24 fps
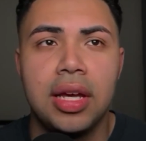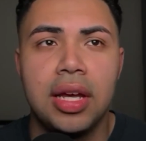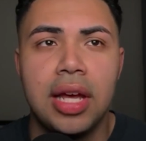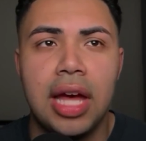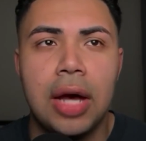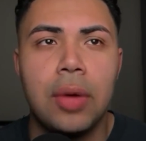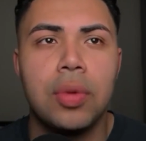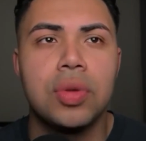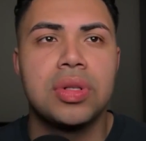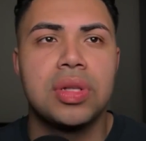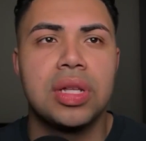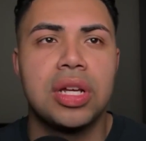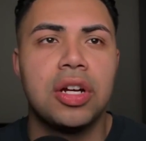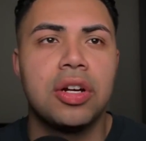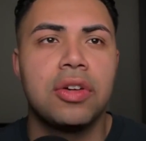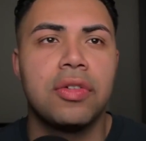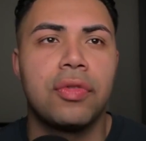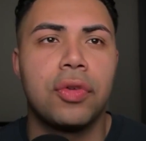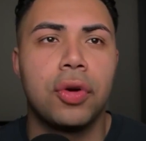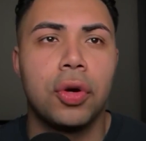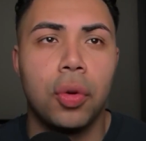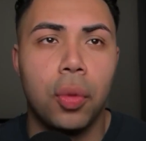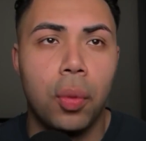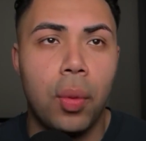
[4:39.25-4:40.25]
I was there
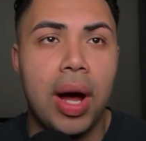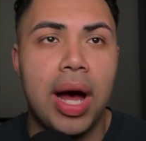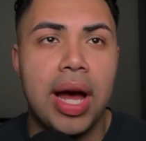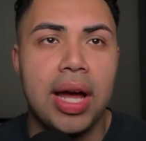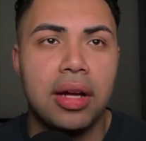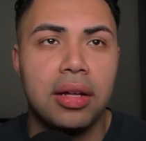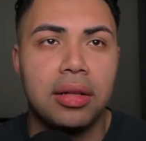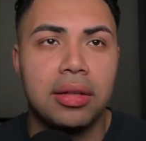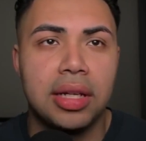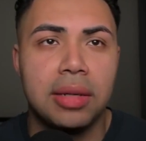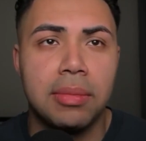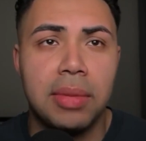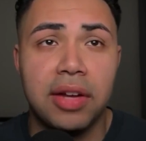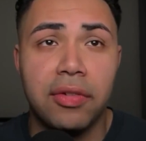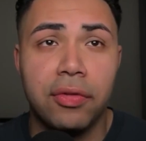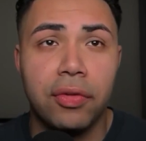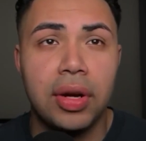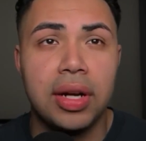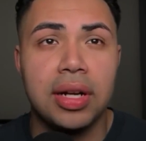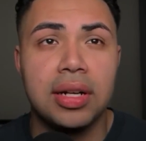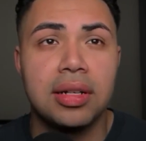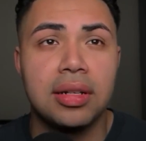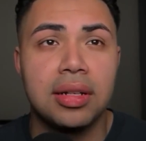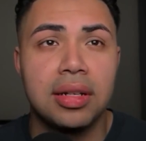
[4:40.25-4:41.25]
for a while, and my
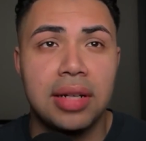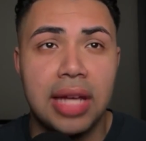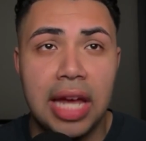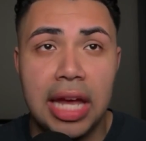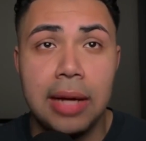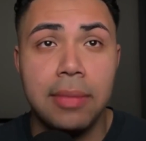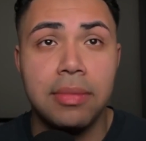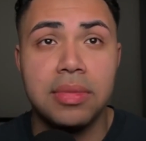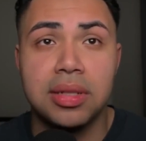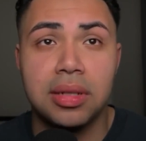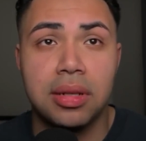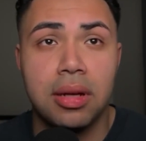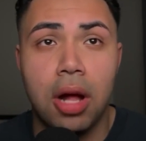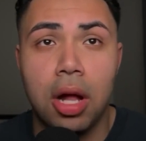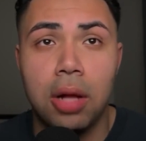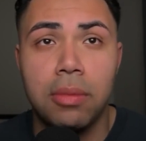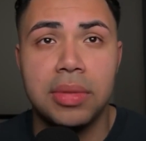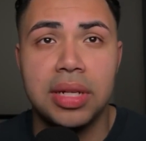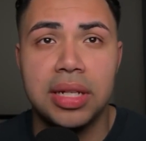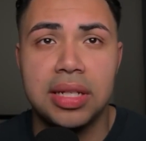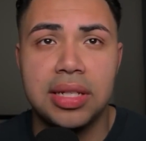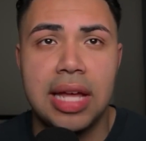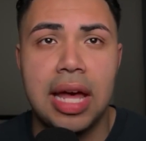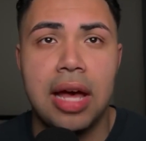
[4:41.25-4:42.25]
friend came to calm
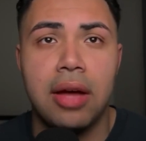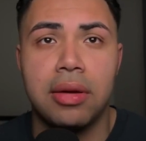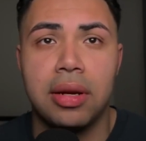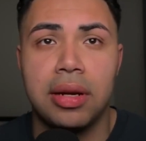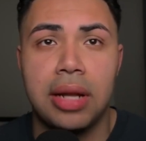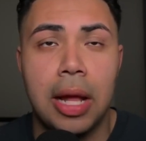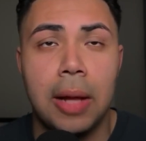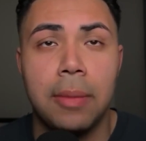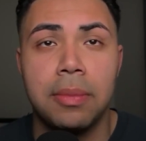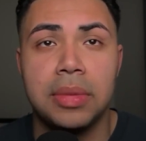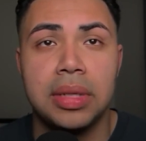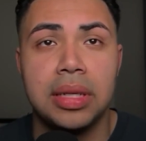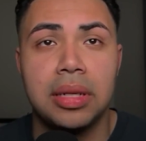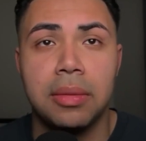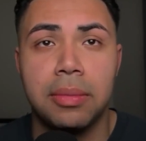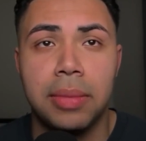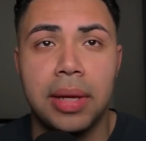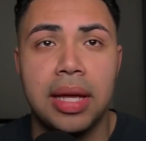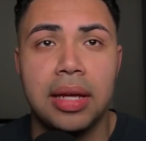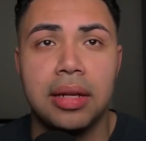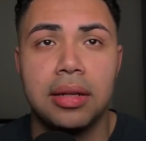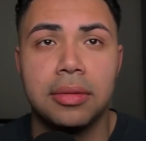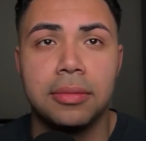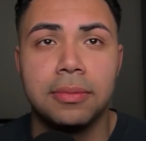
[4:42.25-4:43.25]
me down and help me to
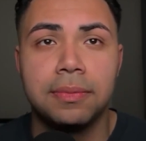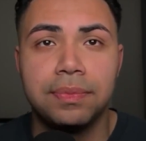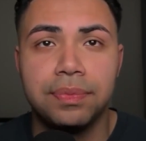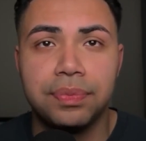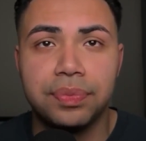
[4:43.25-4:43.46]
bed.